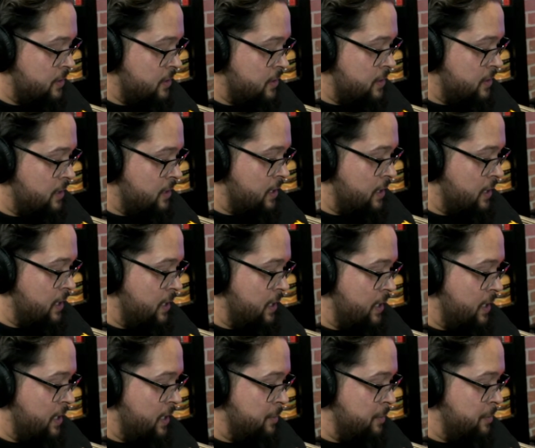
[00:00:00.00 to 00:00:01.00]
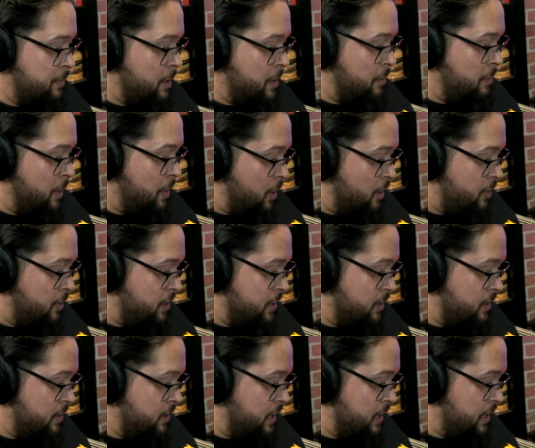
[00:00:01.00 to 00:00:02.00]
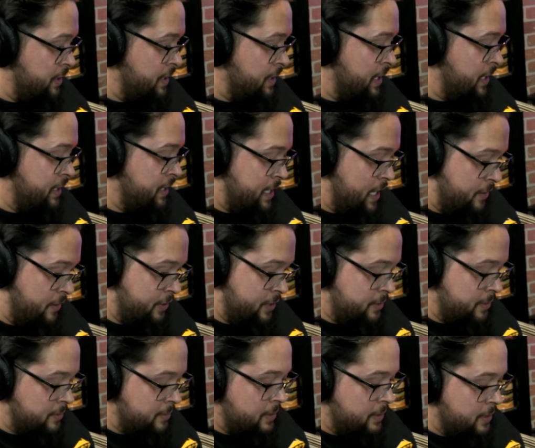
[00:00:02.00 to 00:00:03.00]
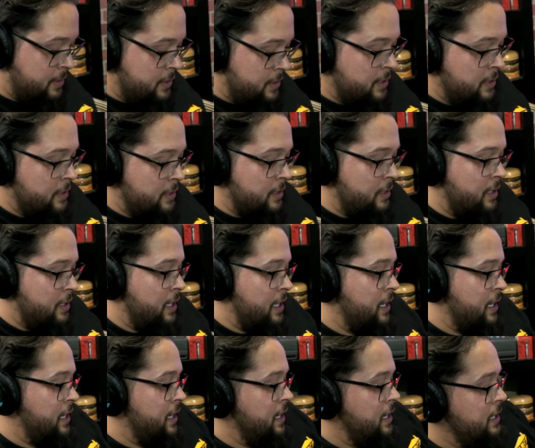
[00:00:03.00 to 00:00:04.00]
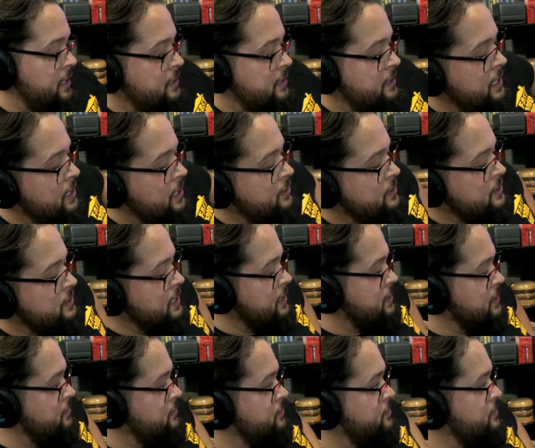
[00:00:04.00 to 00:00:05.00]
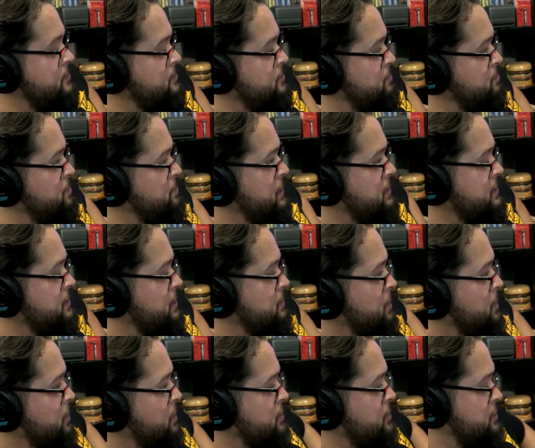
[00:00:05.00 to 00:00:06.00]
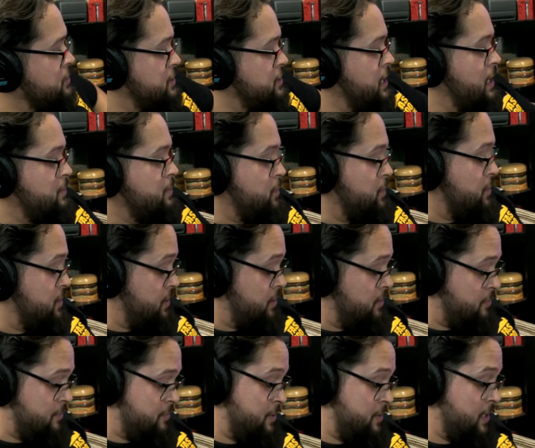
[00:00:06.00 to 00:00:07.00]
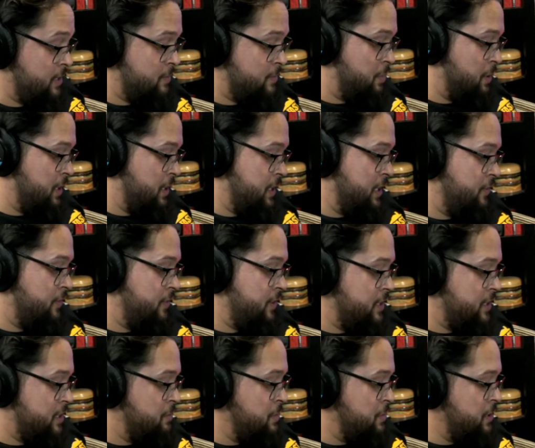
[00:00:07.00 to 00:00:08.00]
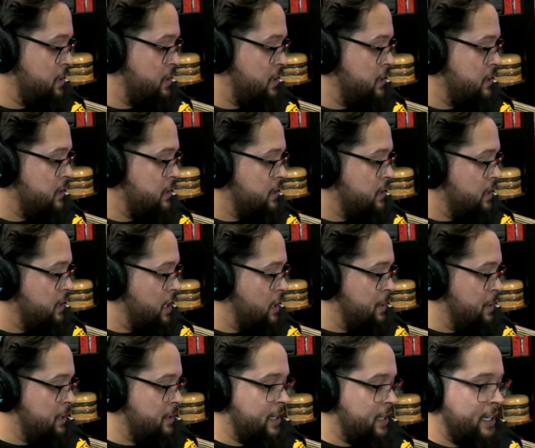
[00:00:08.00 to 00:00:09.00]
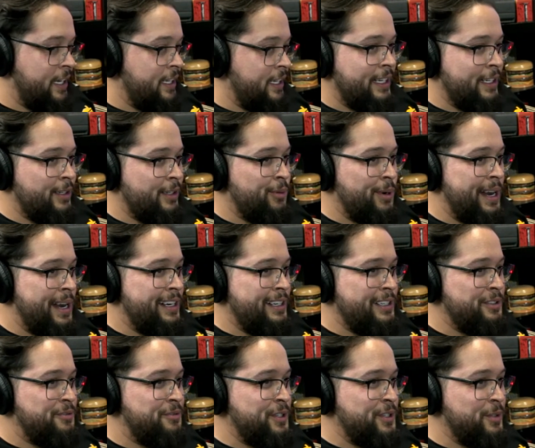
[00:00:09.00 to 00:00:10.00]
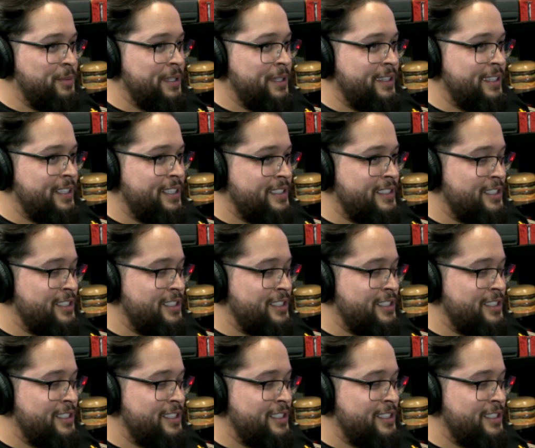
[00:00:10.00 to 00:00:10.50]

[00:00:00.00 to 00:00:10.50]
Mara and then Kevin. And Kevin's kind of busting Mara's chops, which he does plenty of in this book, about like, hey, like, why are you filming this?